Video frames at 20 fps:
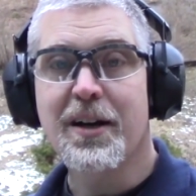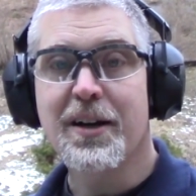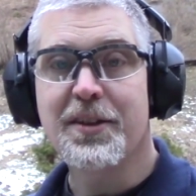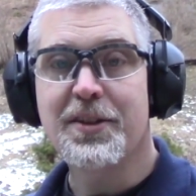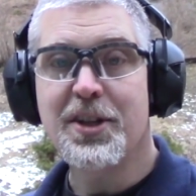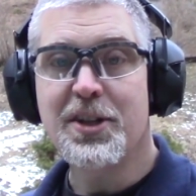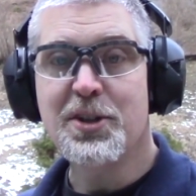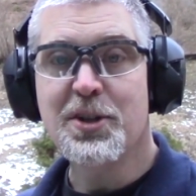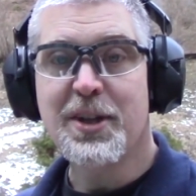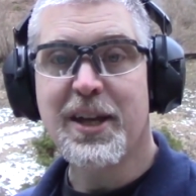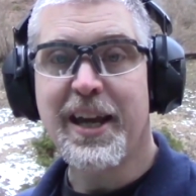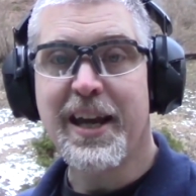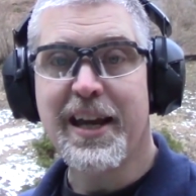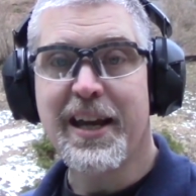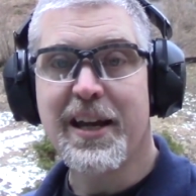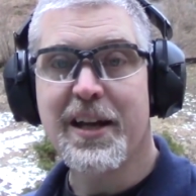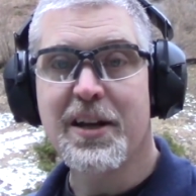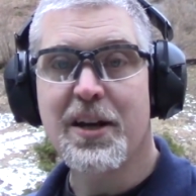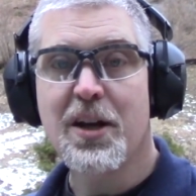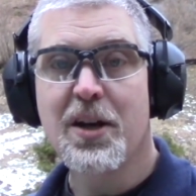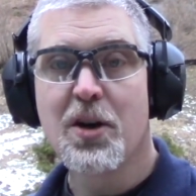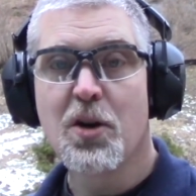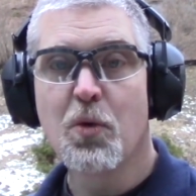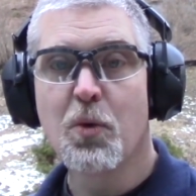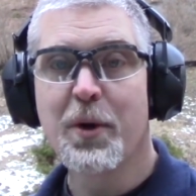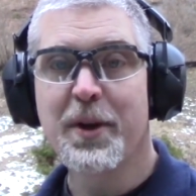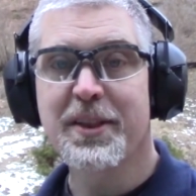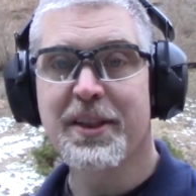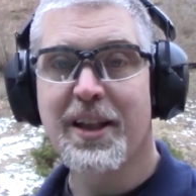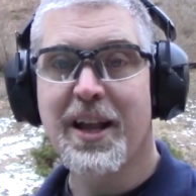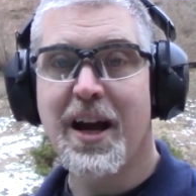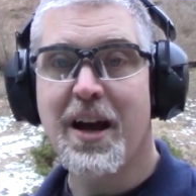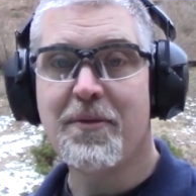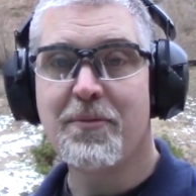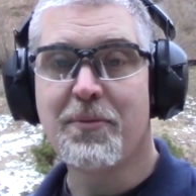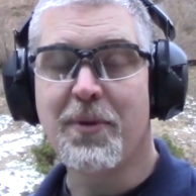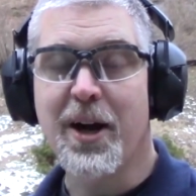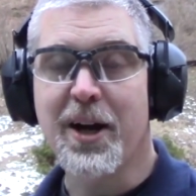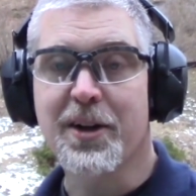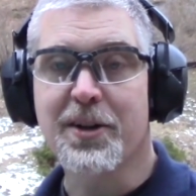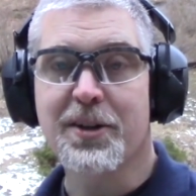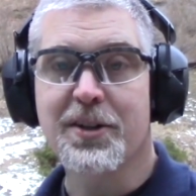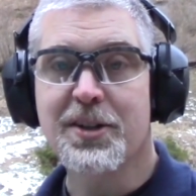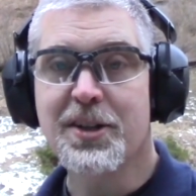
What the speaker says: than you can with live fire.